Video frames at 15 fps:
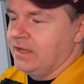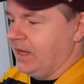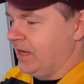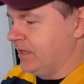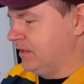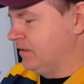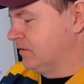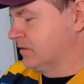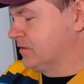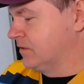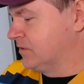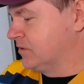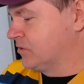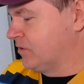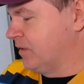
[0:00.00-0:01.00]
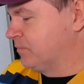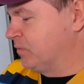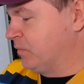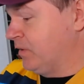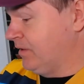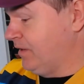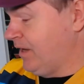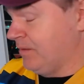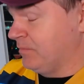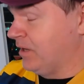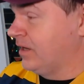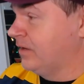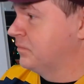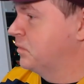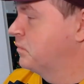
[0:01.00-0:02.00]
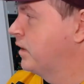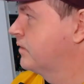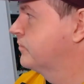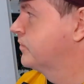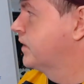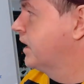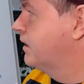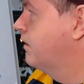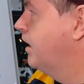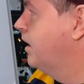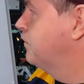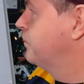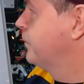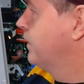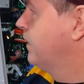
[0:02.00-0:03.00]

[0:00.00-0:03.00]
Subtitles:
And he looked at the script and went, yeah, I'm not coming back for that crap.